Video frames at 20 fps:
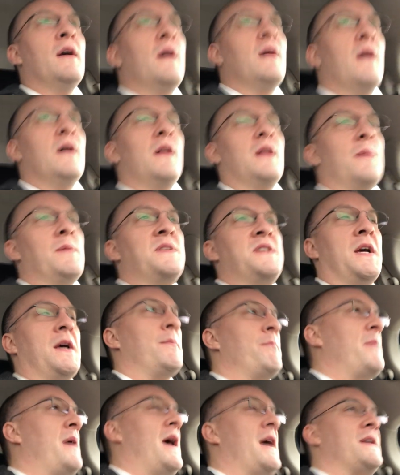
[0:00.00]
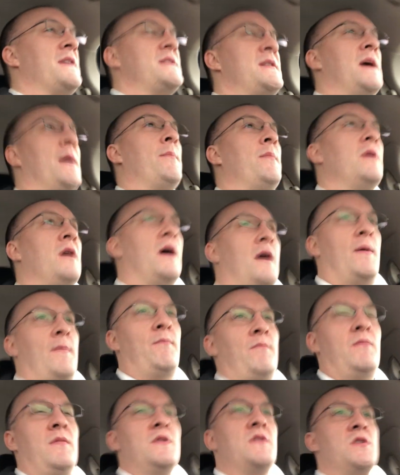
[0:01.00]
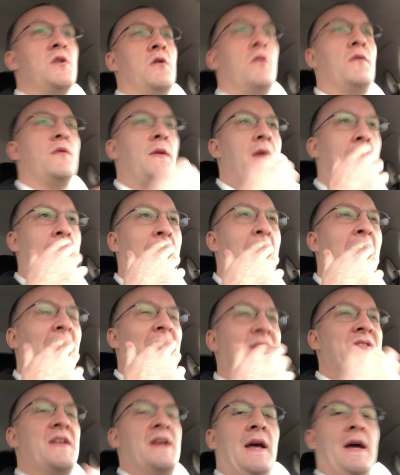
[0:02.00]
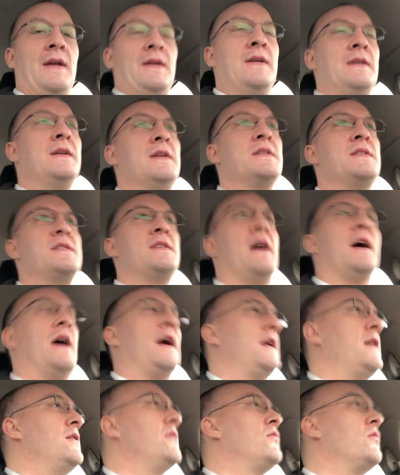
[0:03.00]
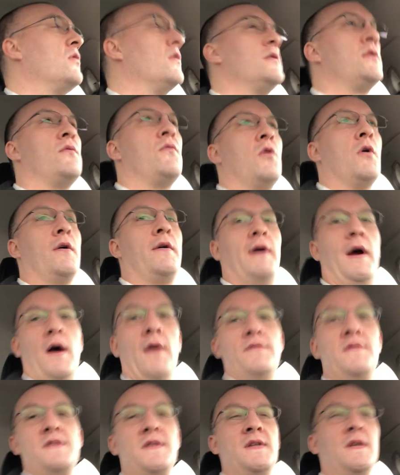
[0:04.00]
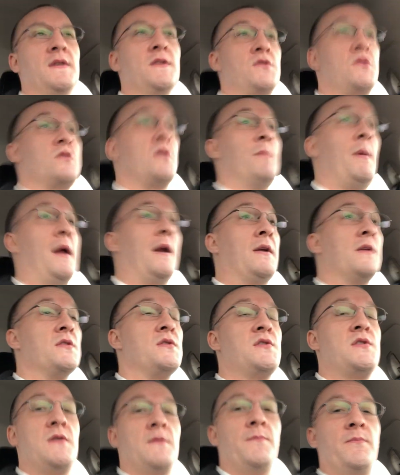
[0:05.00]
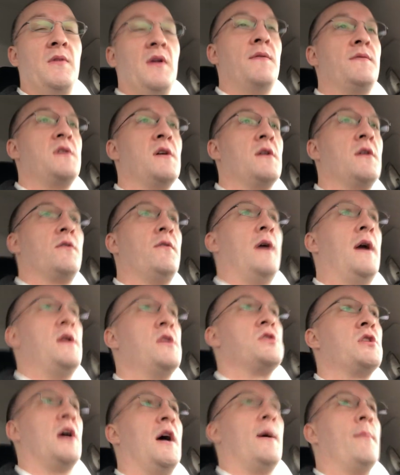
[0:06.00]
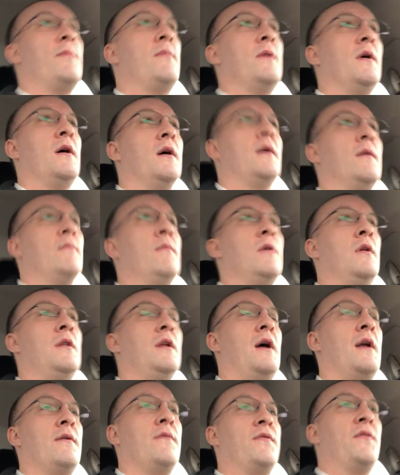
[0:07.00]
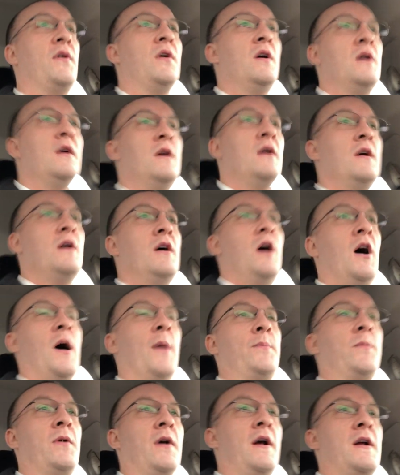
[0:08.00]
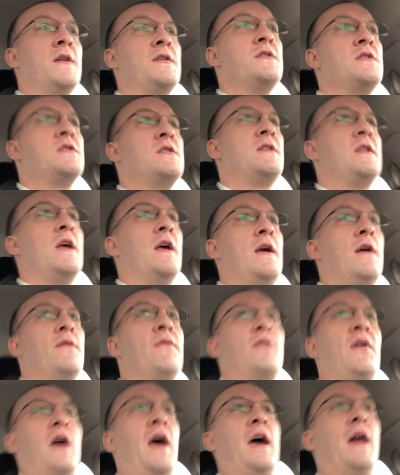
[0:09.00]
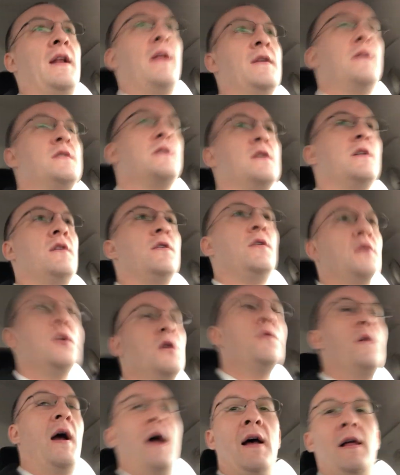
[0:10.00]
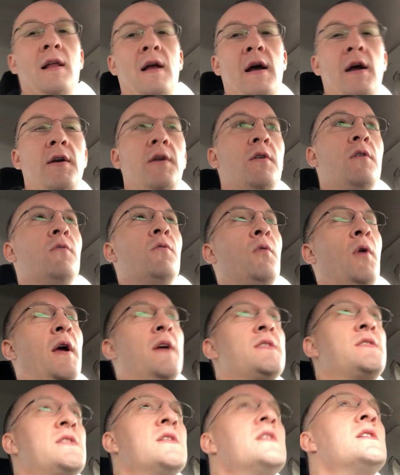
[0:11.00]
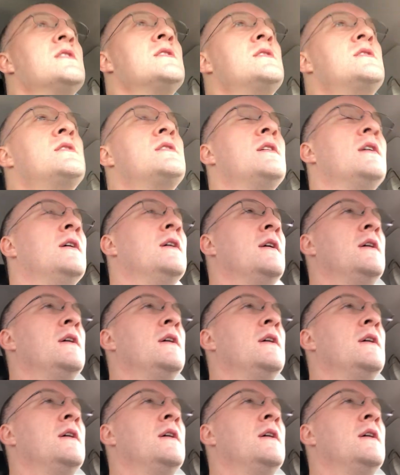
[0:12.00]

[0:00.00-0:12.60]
Well, let me take it back a step. So the art and design of World of Warcraft is tremendous. They've done a great job. A lot of upgrades. They've added new allied races,